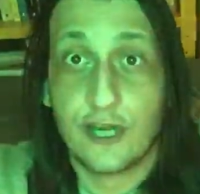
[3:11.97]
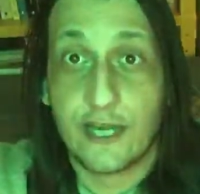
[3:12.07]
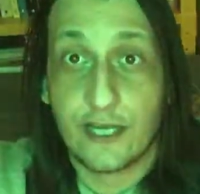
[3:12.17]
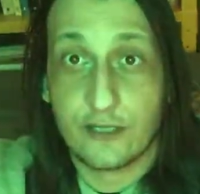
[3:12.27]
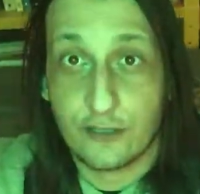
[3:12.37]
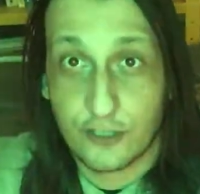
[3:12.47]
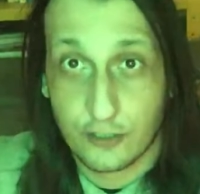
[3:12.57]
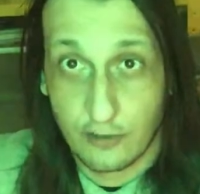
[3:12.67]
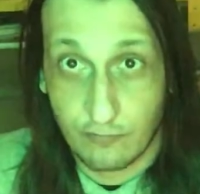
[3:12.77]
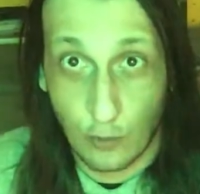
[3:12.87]
age
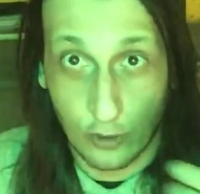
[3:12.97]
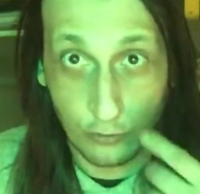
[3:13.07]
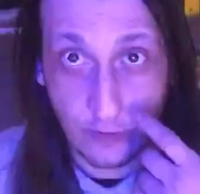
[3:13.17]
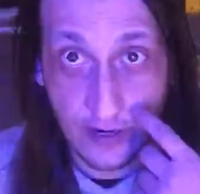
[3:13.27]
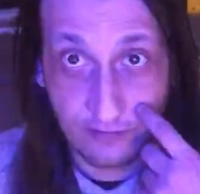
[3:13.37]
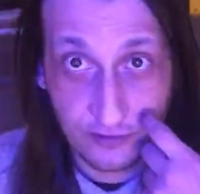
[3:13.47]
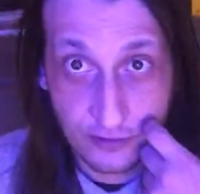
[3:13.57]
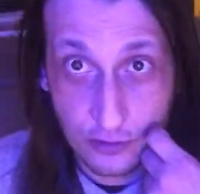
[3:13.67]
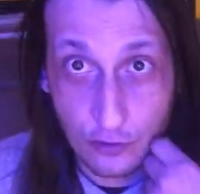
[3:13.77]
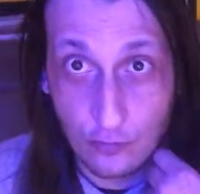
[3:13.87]
of Warcraft,
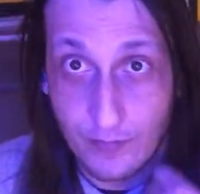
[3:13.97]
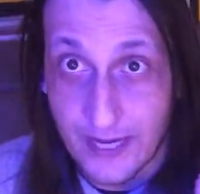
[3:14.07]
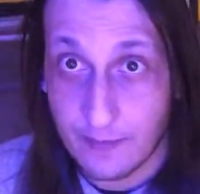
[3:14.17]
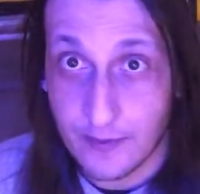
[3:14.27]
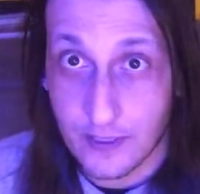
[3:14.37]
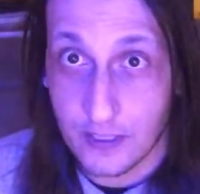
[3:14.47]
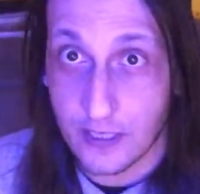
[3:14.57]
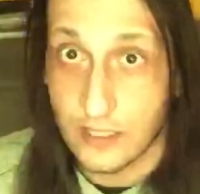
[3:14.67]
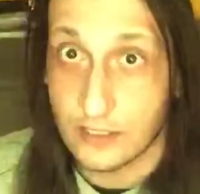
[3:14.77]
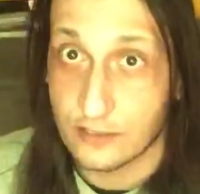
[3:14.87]
so maybe
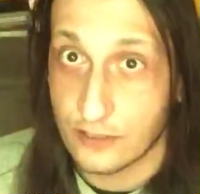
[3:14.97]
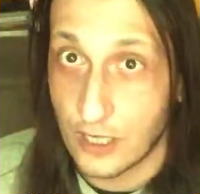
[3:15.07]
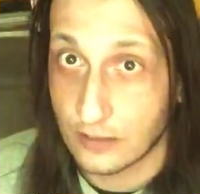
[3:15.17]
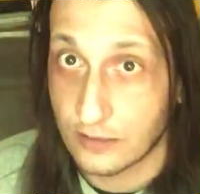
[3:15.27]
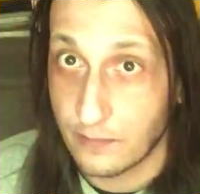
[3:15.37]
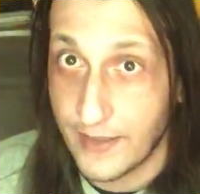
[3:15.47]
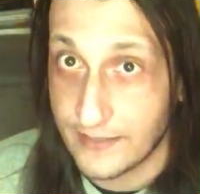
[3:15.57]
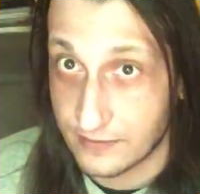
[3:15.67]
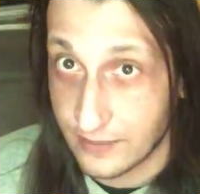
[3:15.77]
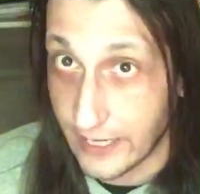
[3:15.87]
it is not the
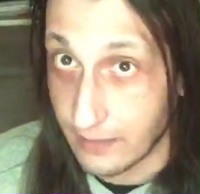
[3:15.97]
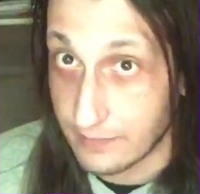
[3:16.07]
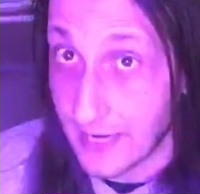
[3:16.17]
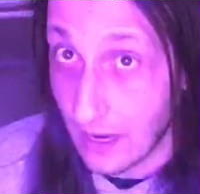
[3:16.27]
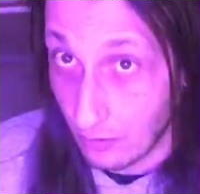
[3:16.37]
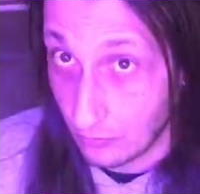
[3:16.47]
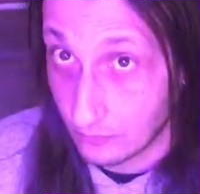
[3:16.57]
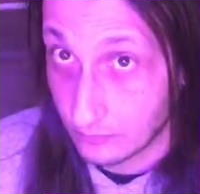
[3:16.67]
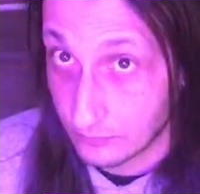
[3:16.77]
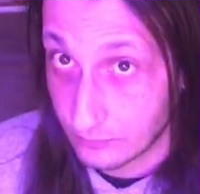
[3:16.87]
best game now
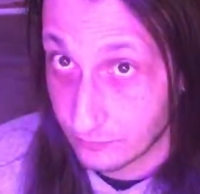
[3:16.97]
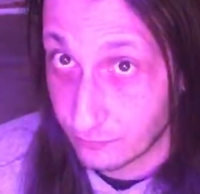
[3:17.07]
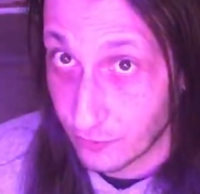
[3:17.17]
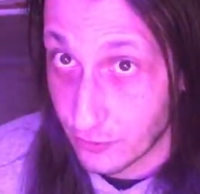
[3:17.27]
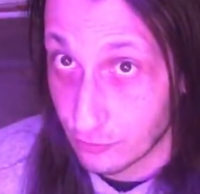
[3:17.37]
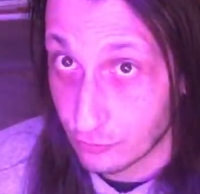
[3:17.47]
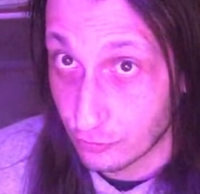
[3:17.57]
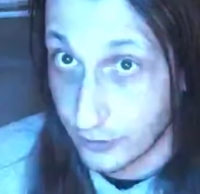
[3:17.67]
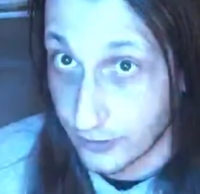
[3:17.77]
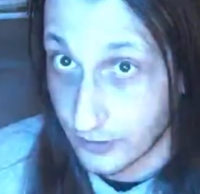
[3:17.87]
for you to
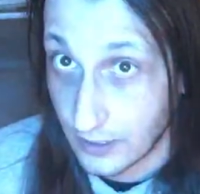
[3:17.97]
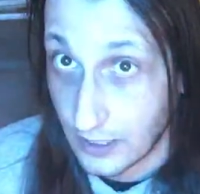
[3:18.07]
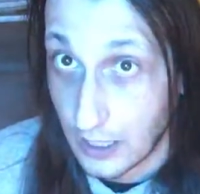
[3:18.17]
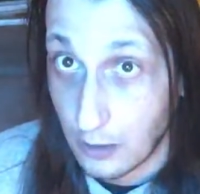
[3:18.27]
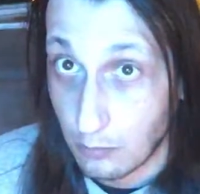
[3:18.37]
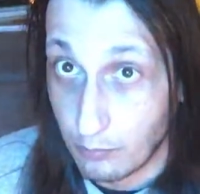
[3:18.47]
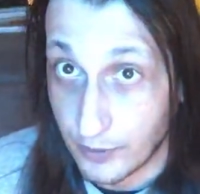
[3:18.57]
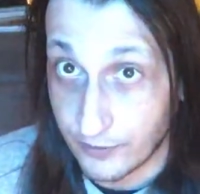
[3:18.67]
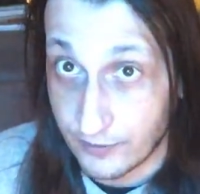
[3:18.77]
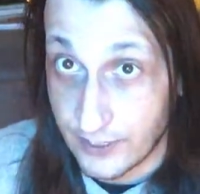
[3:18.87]
learn.
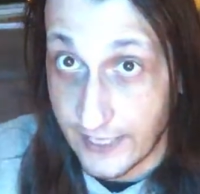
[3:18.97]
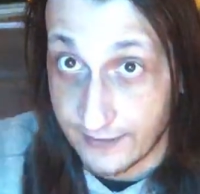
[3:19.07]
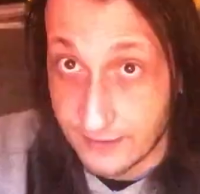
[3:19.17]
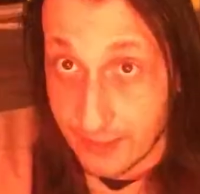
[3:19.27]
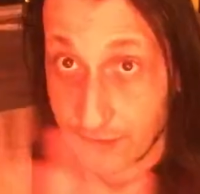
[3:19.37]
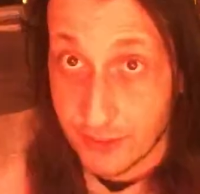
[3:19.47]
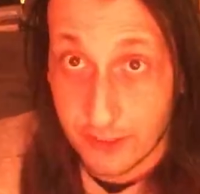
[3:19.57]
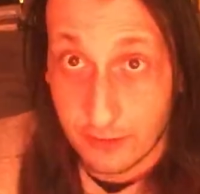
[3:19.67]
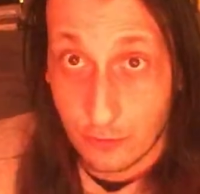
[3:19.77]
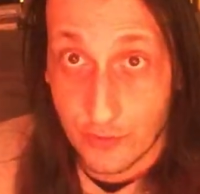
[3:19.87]
But the idea in
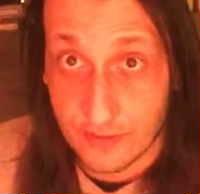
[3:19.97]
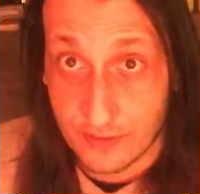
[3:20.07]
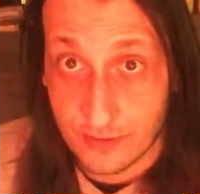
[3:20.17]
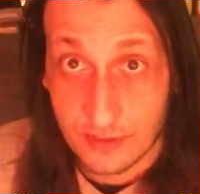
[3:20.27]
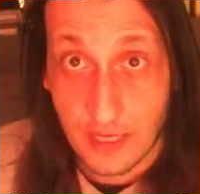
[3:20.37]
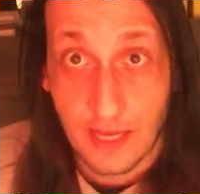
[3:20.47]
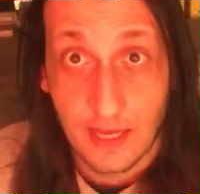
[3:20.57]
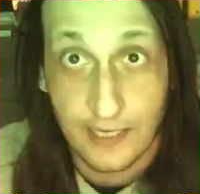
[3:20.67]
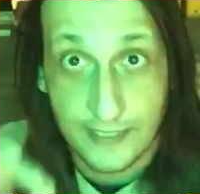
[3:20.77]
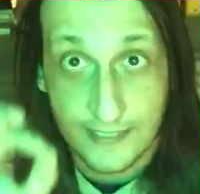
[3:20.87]
general is
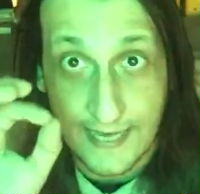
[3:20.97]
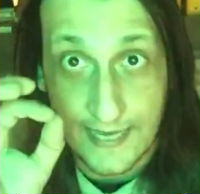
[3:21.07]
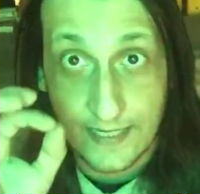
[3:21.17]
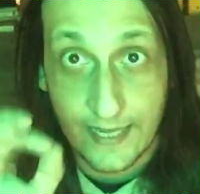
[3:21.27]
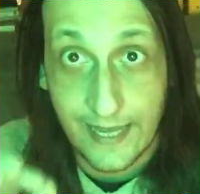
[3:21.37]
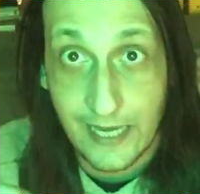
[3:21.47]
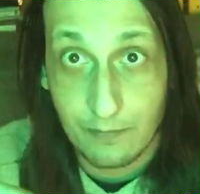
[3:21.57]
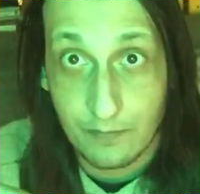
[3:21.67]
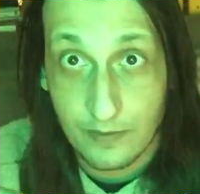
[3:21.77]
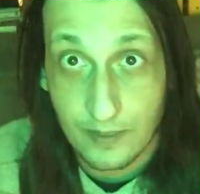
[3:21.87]
get a
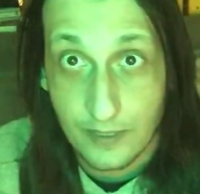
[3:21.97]
game